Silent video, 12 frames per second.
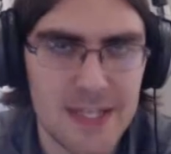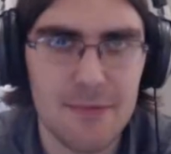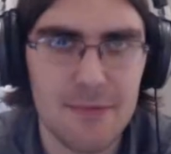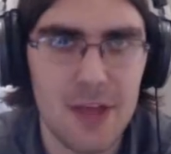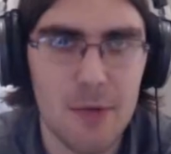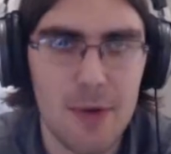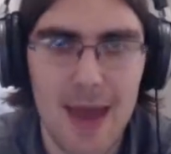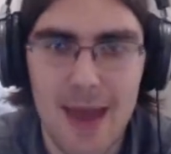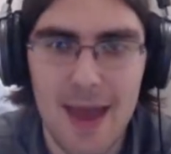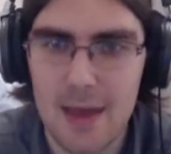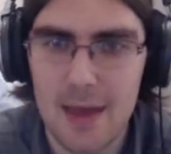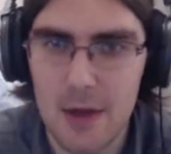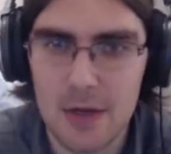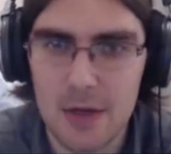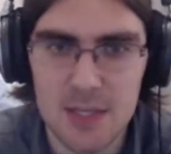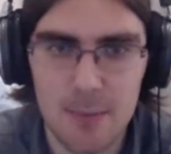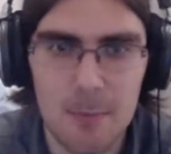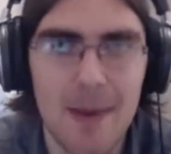Is everything okay? I
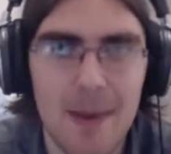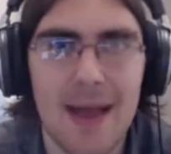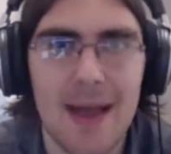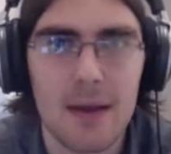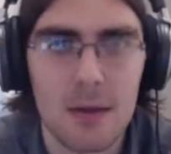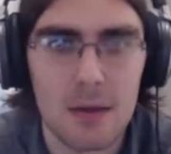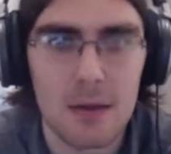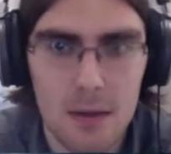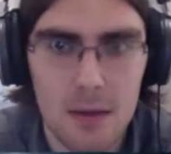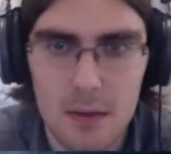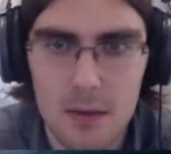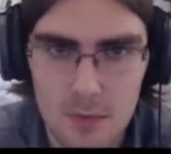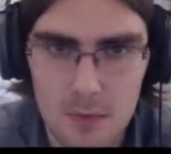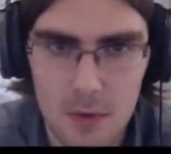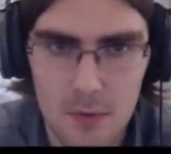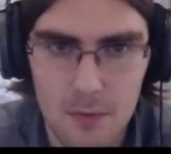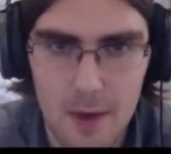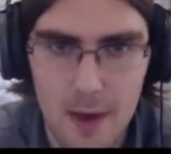heard someone bang.
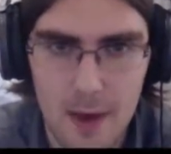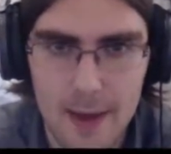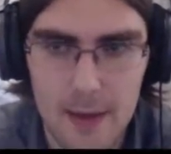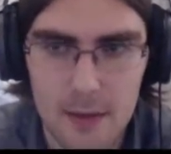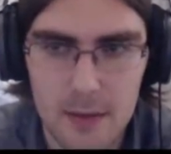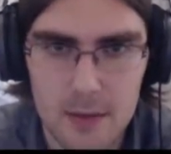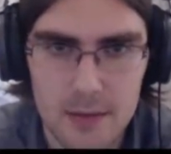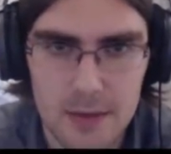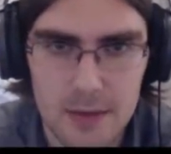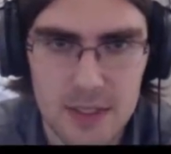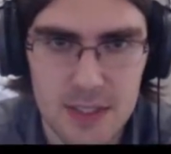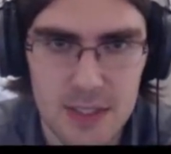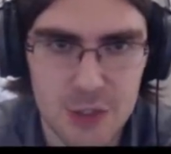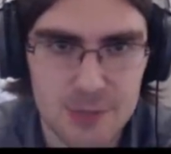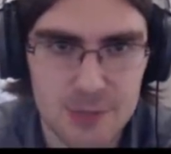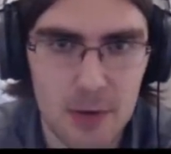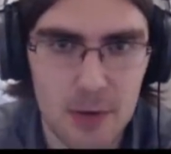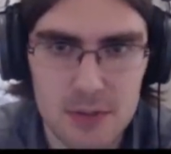Alright. Nice
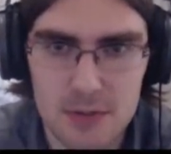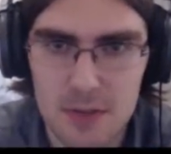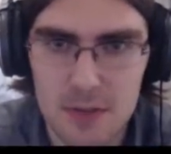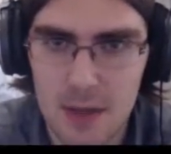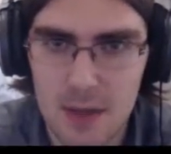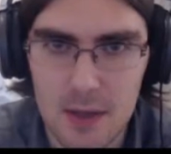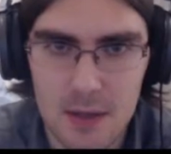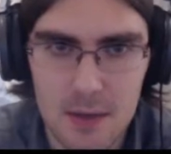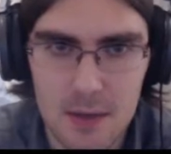lunchbox.